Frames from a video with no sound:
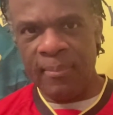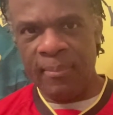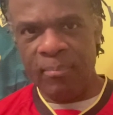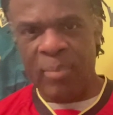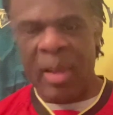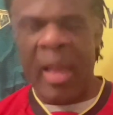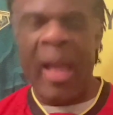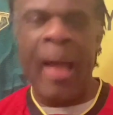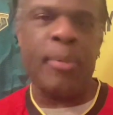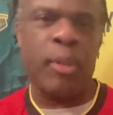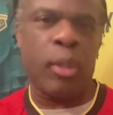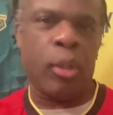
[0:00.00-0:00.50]

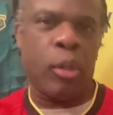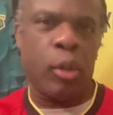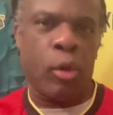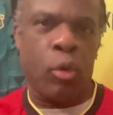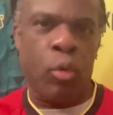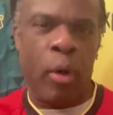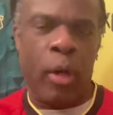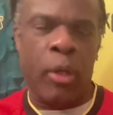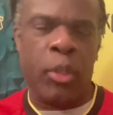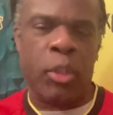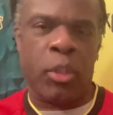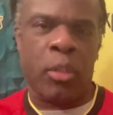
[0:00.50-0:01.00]
Perhaps you could
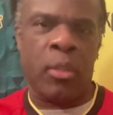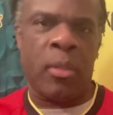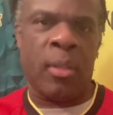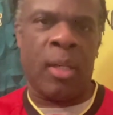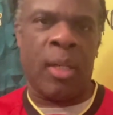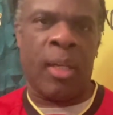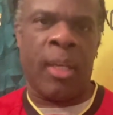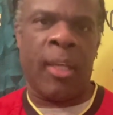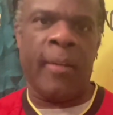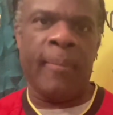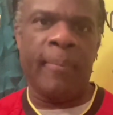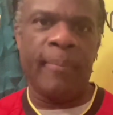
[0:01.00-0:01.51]
question
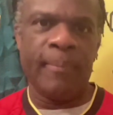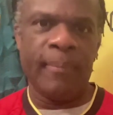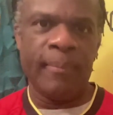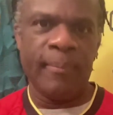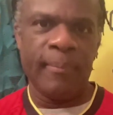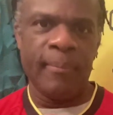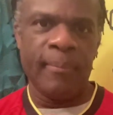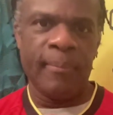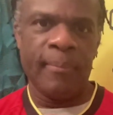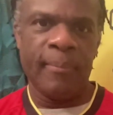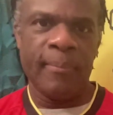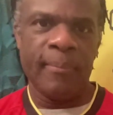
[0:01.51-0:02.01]
the
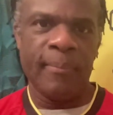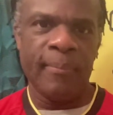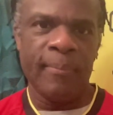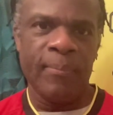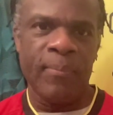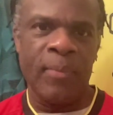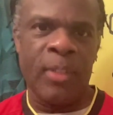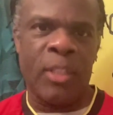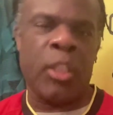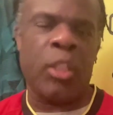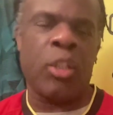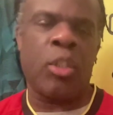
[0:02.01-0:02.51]

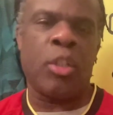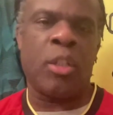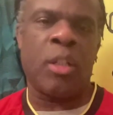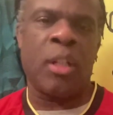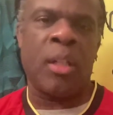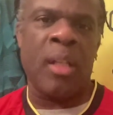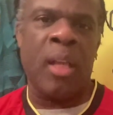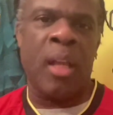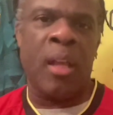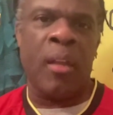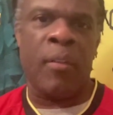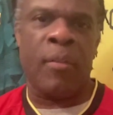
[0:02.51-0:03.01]
decision to
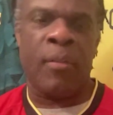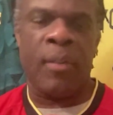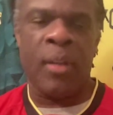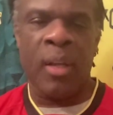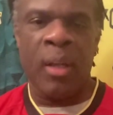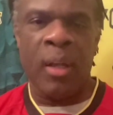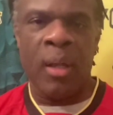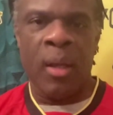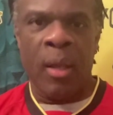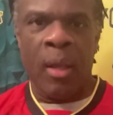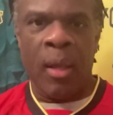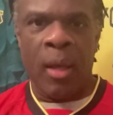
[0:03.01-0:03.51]
leave
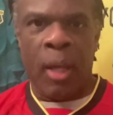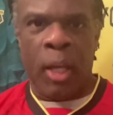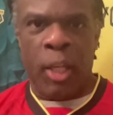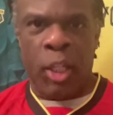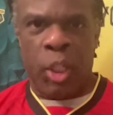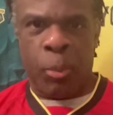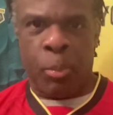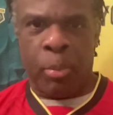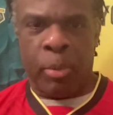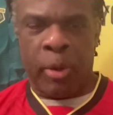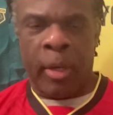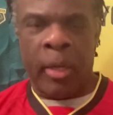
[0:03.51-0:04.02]

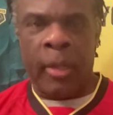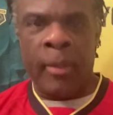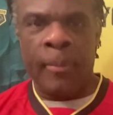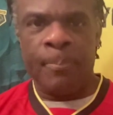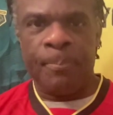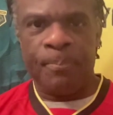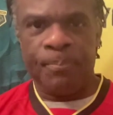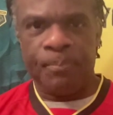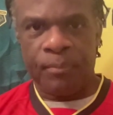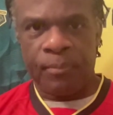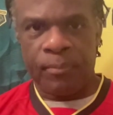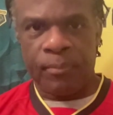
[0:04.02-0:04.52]
Asprilla
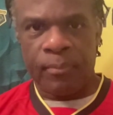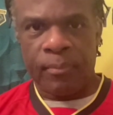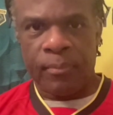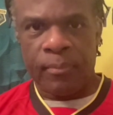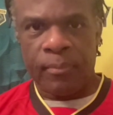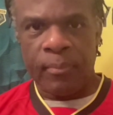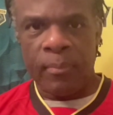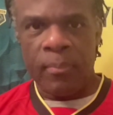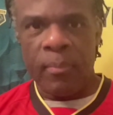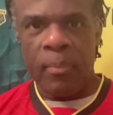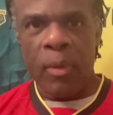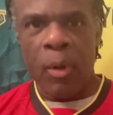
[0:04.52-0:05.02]

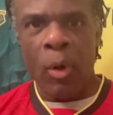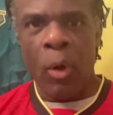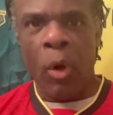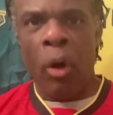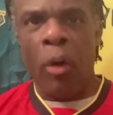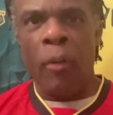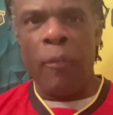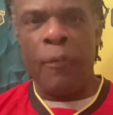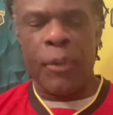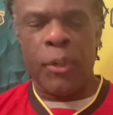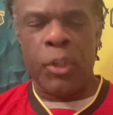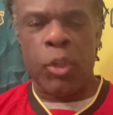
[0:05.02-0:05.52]

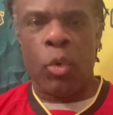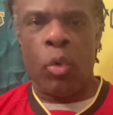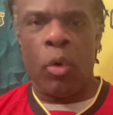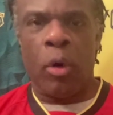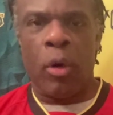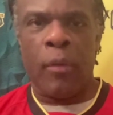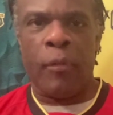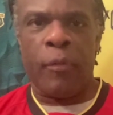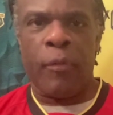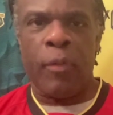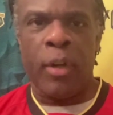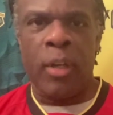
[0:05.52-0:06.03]
off the
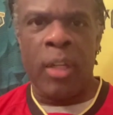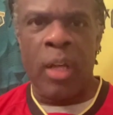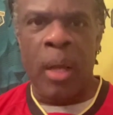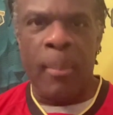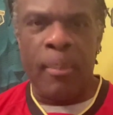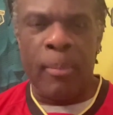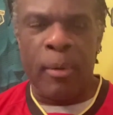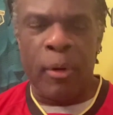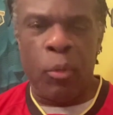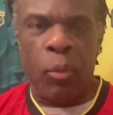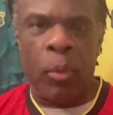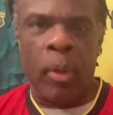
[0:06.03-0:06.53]
squad for a
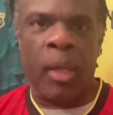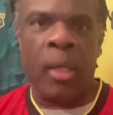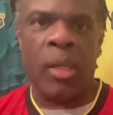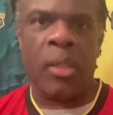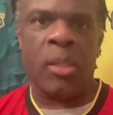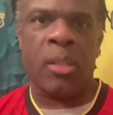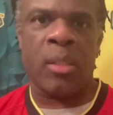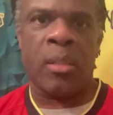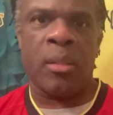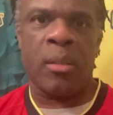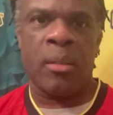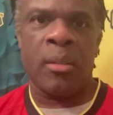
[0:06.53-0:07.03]
number of
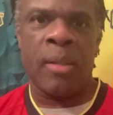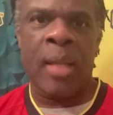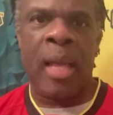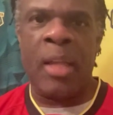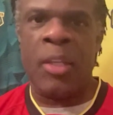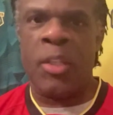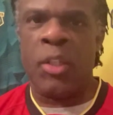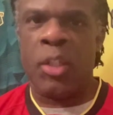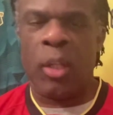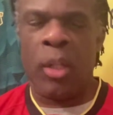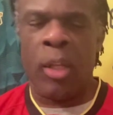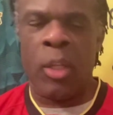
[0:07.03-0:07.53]
weeks. That
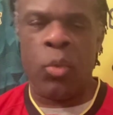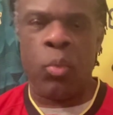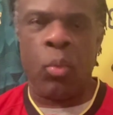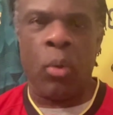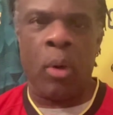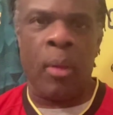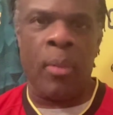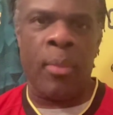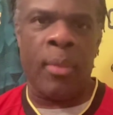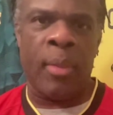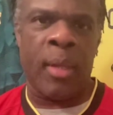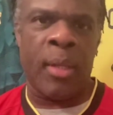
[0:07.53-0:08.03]
still is
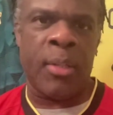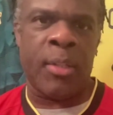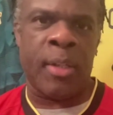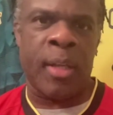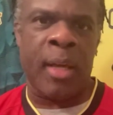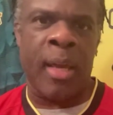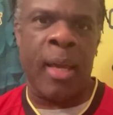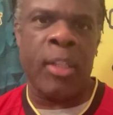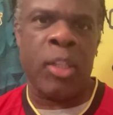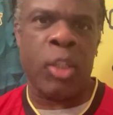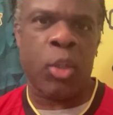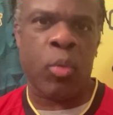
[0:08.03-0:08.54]
one that's a
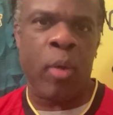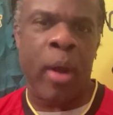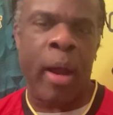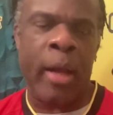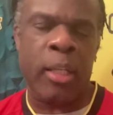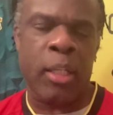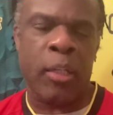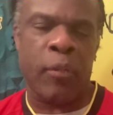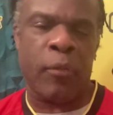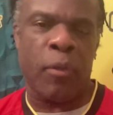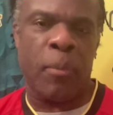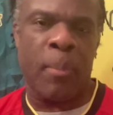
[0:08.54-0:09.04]
head
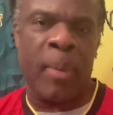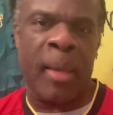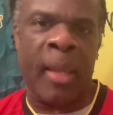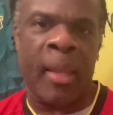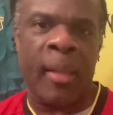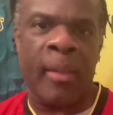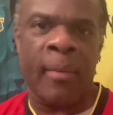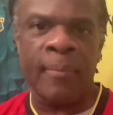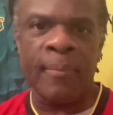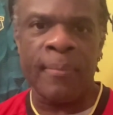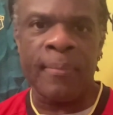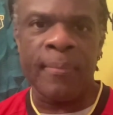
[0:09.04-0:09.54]
scratcher for
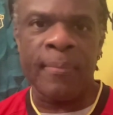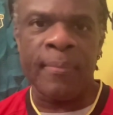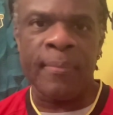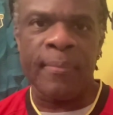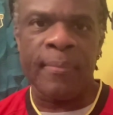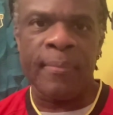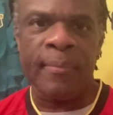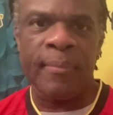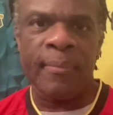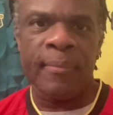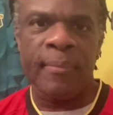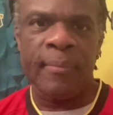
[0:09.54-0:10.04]
me.
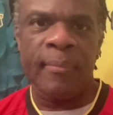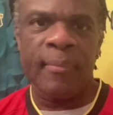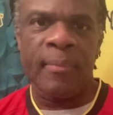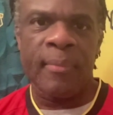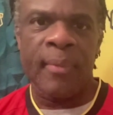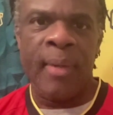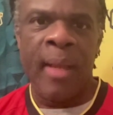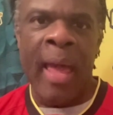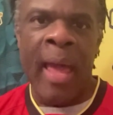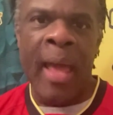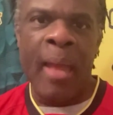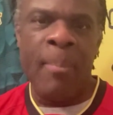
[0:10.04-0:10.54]

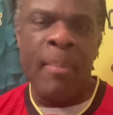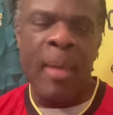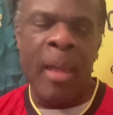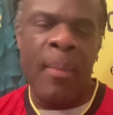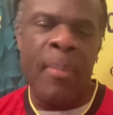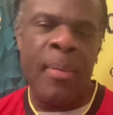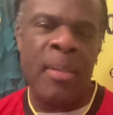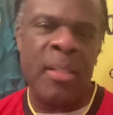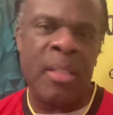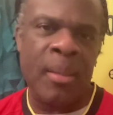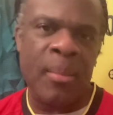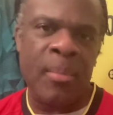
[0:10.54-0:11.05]
And
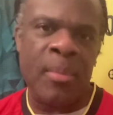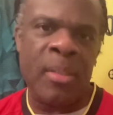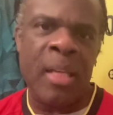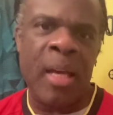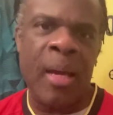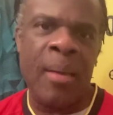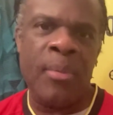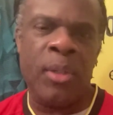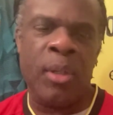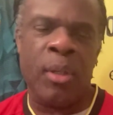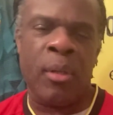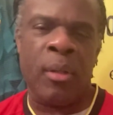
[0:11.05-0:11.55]
maybe
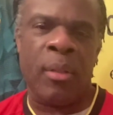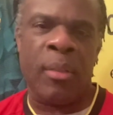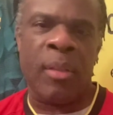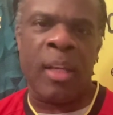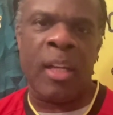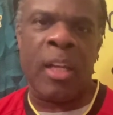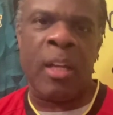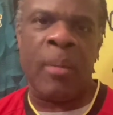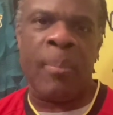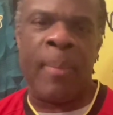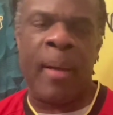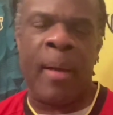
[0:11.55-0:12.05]
sometimes you could
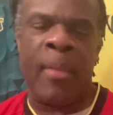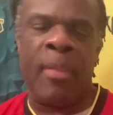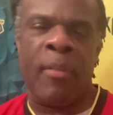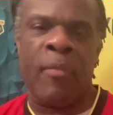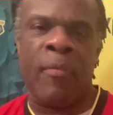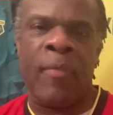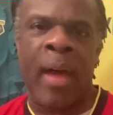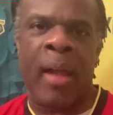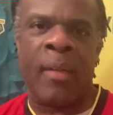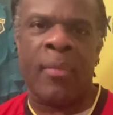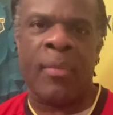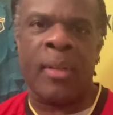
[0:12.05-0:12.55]
think about the
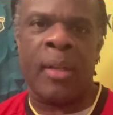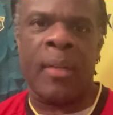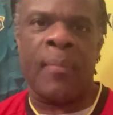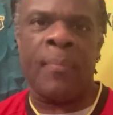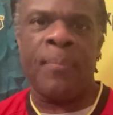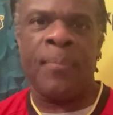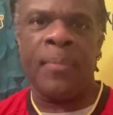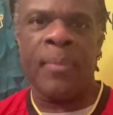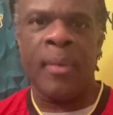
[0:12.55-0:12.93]
fact that